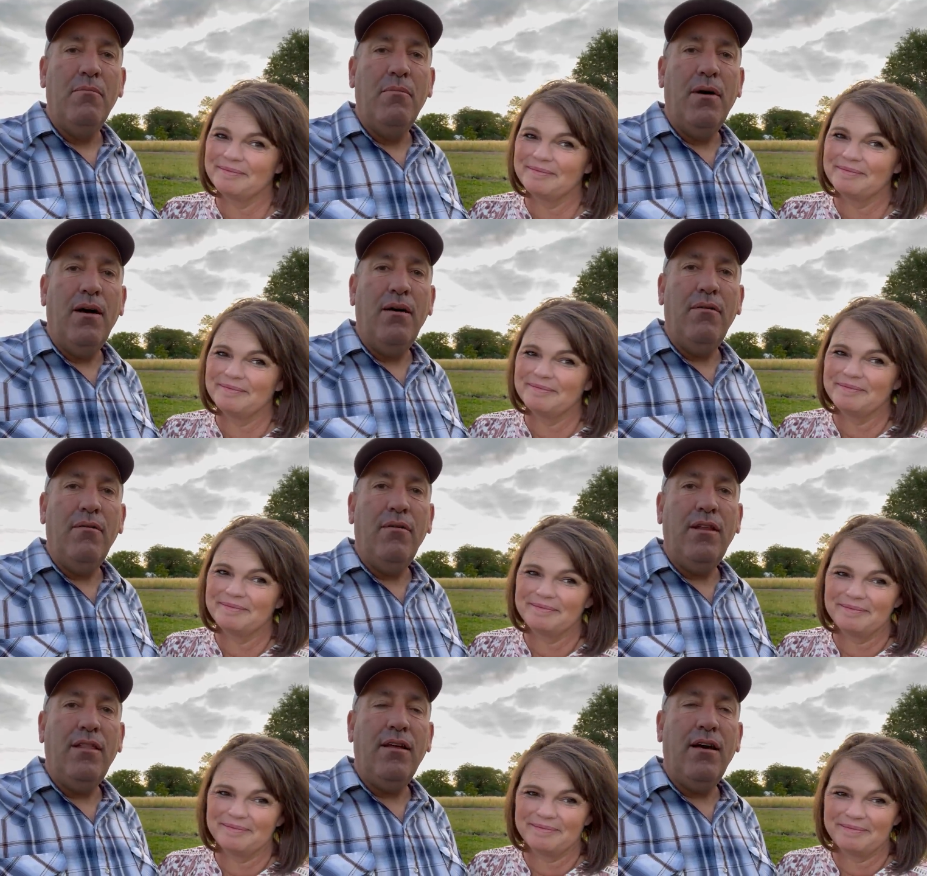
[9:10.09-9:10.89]
Speaker 1: But
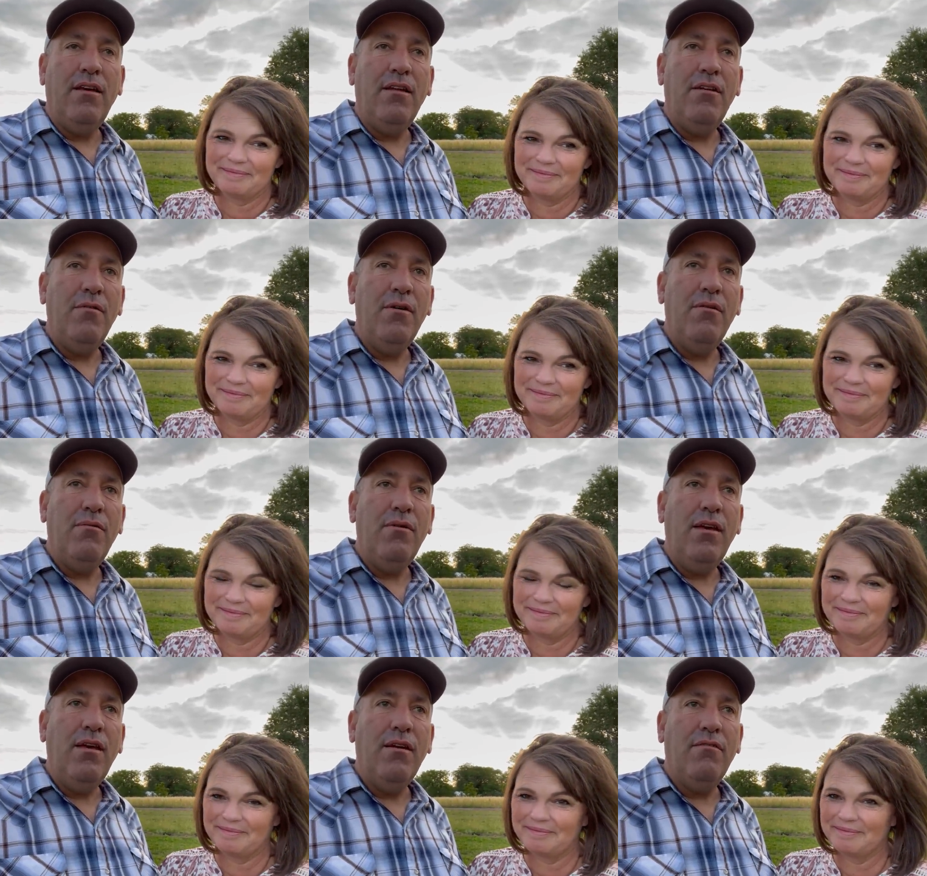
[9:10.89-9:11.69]
we thought, you know what,
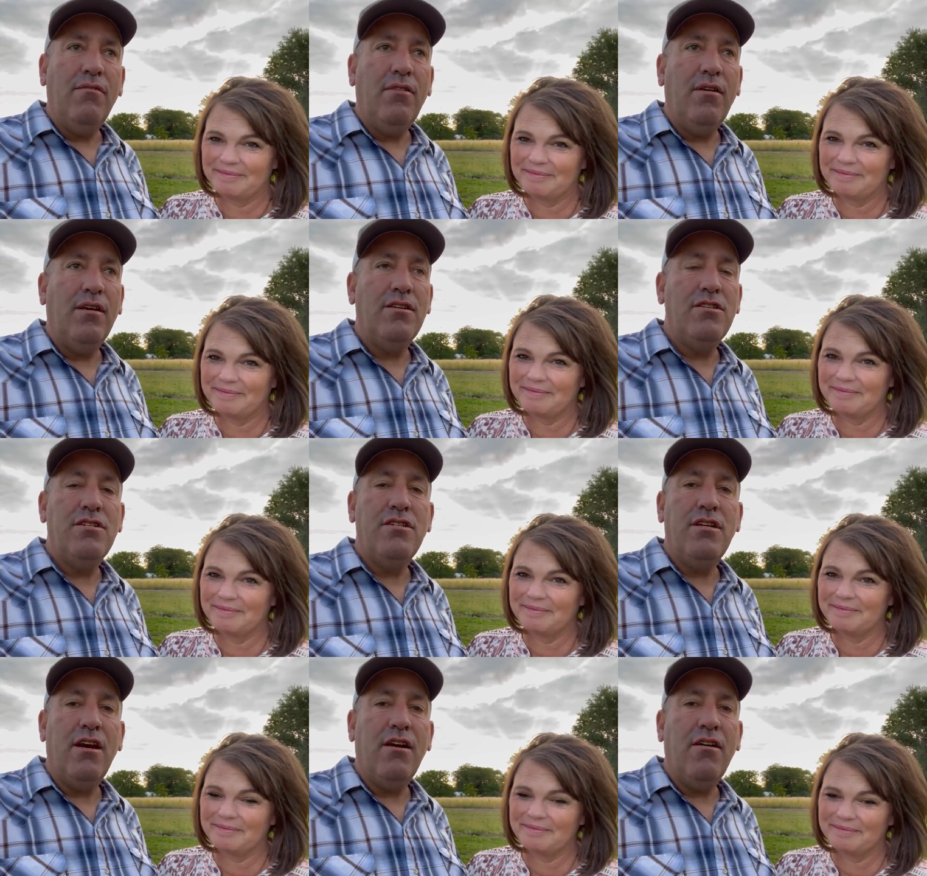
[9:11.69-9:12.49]
we could
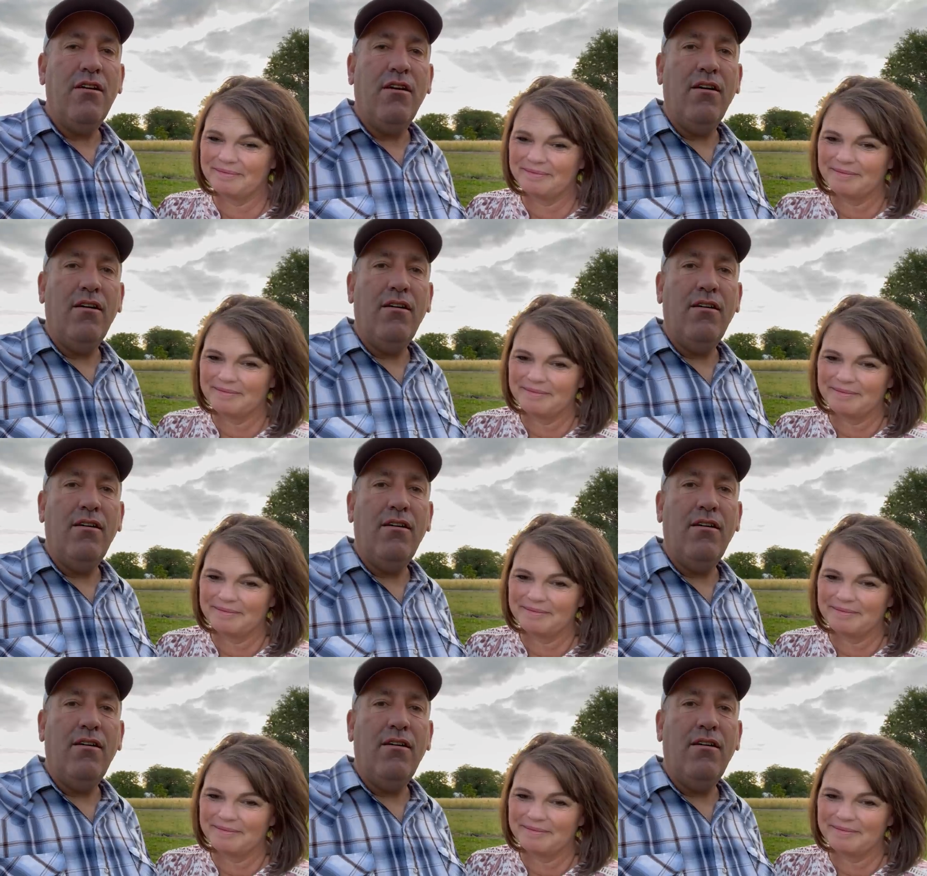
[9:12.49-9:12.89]
share